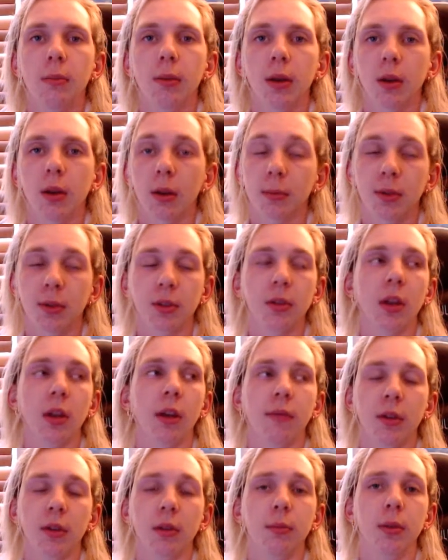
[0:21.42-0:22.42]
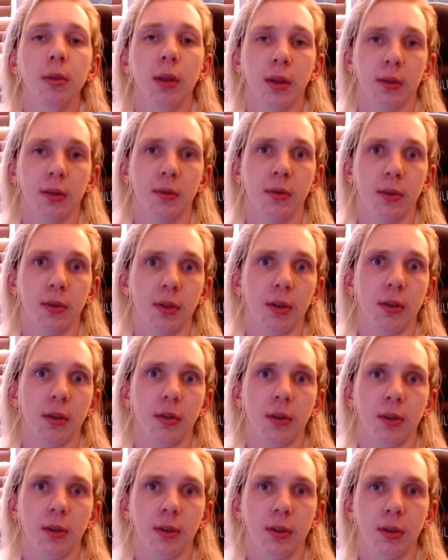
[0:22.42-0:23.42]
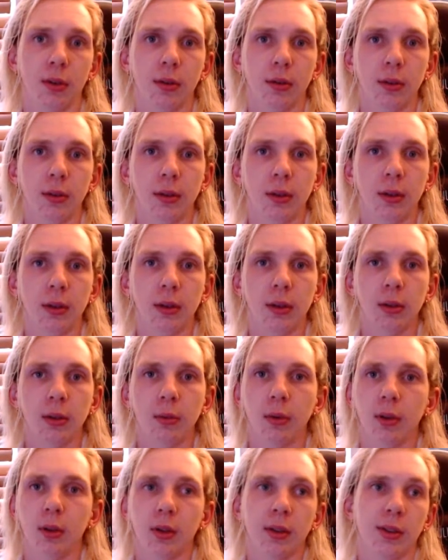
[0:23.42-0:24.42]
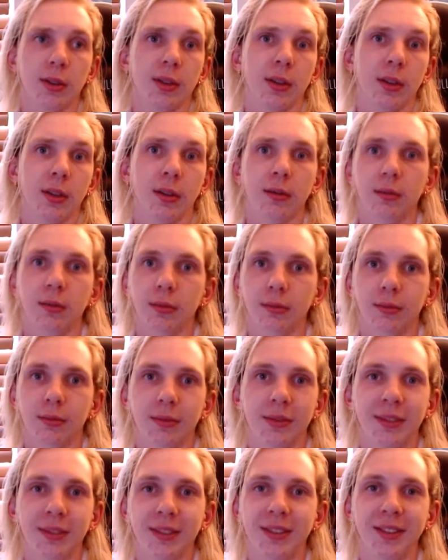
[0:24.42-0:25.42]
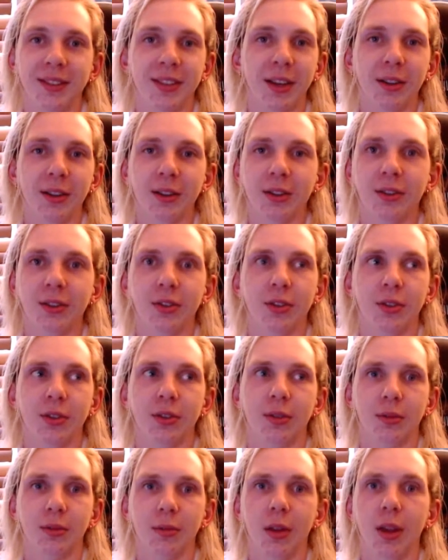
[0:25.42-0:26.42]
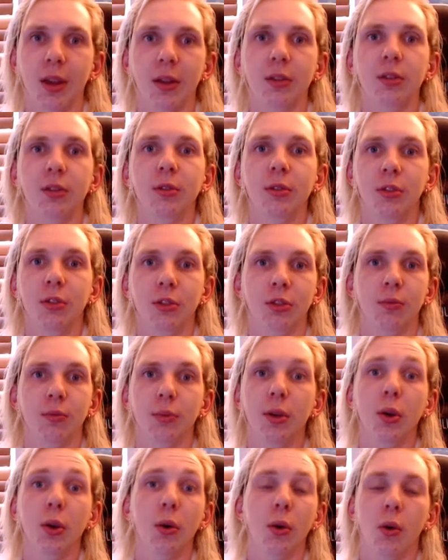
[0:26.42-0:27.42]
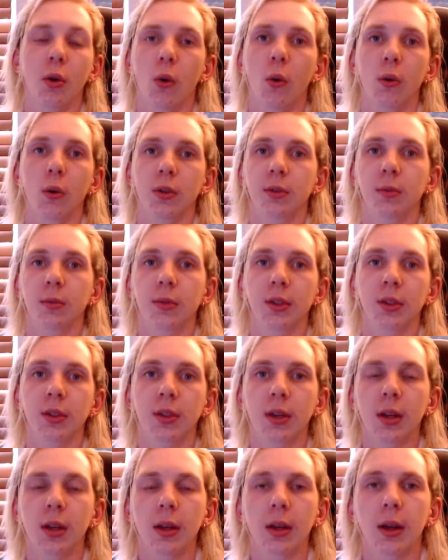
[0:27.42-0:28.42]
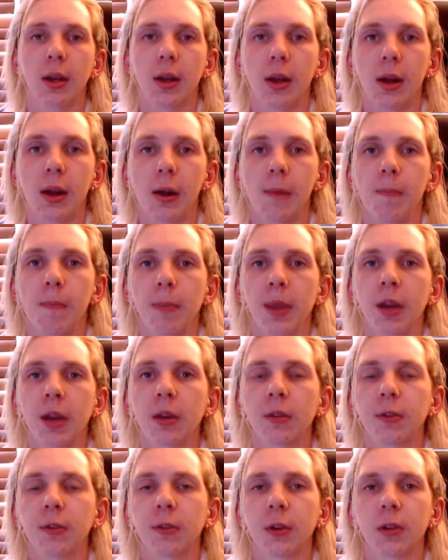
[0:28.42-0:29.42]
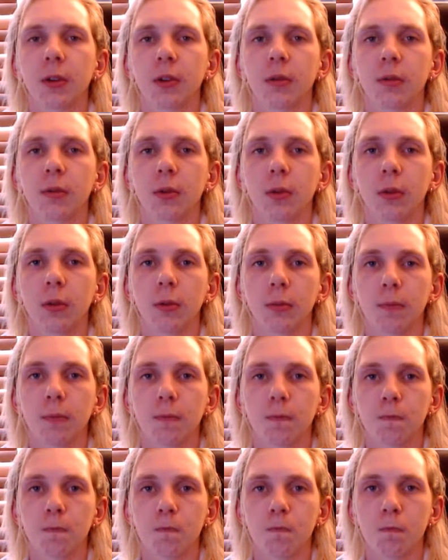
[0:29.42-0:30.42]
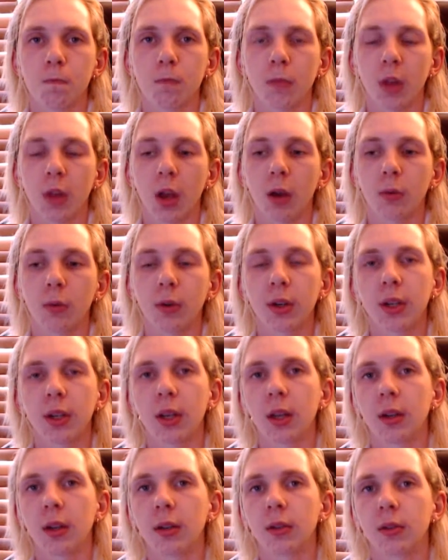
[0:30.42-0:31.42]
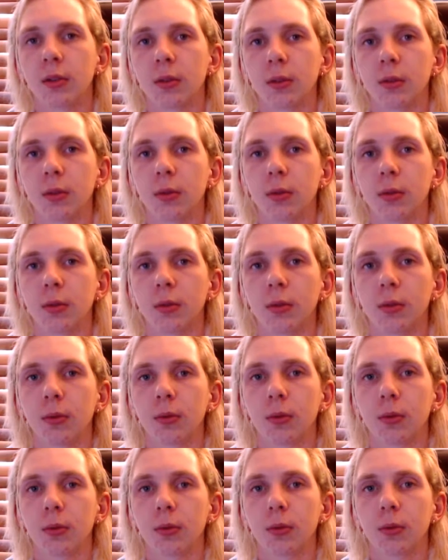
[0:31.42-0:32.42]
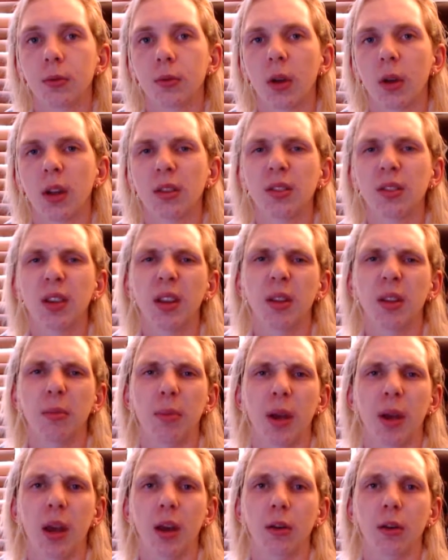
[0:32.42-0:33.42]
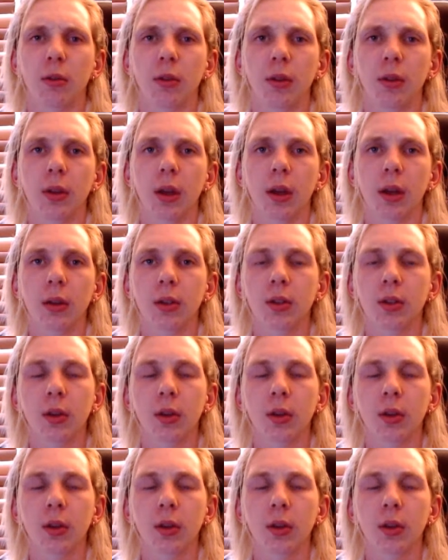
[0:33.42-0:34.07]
But I'm still having a blast with Zelda, so what can I say? Zelda's it's just pure awesomeness. Now, first of all, I want to get into, I'd say, the power in that.